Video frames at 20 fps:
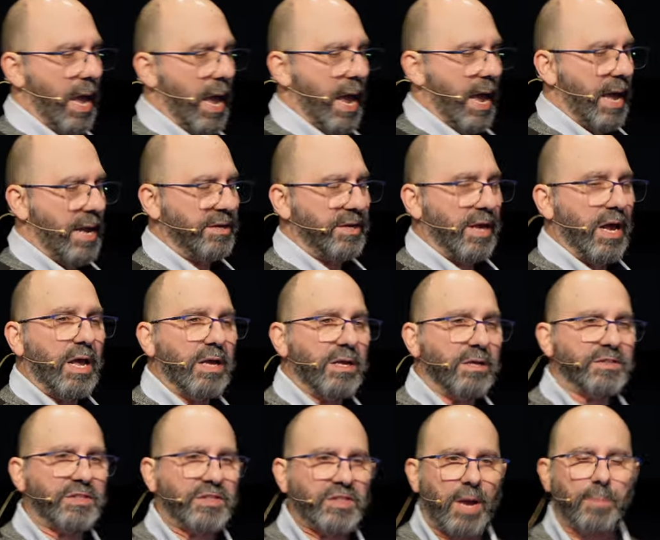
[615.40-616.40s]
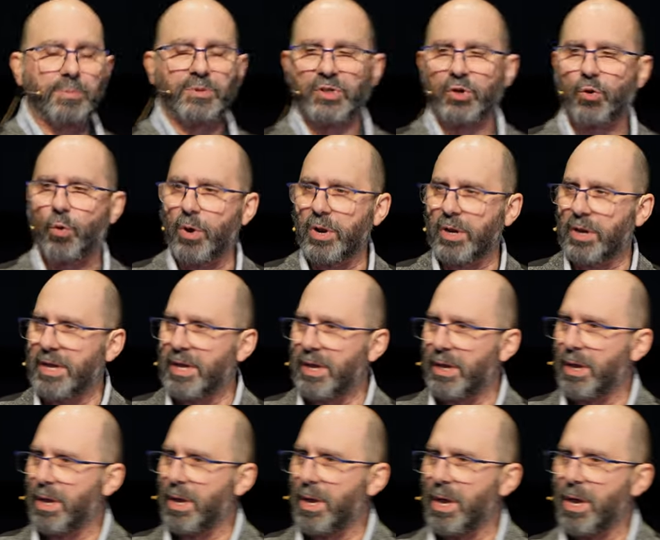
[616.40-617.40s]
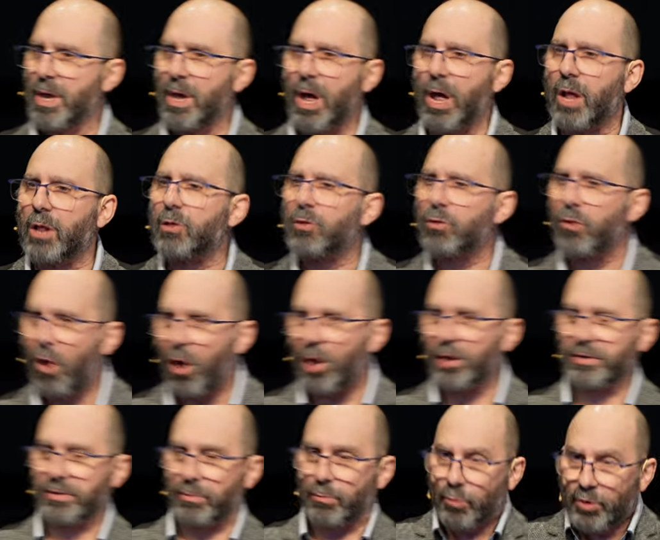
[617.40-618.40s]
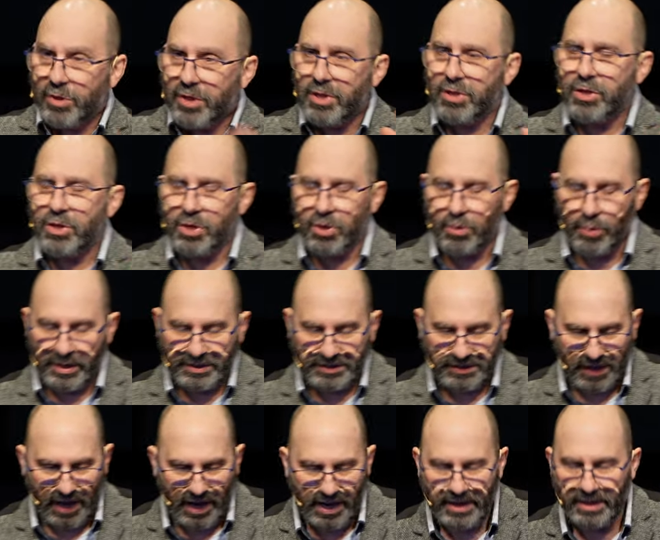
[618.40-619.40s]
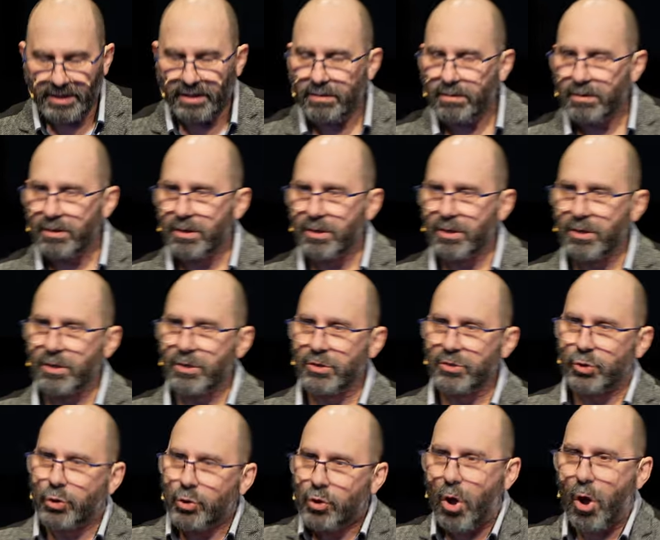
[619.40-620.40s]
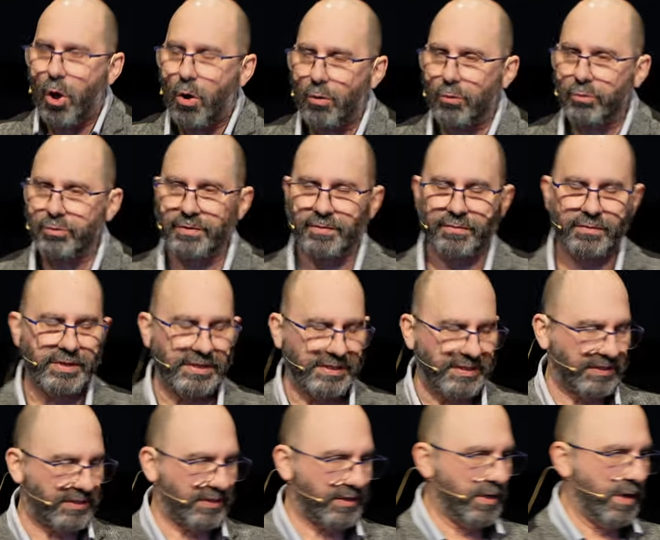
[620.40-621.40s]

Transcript: And subsequently, a lot within the USA took hold of this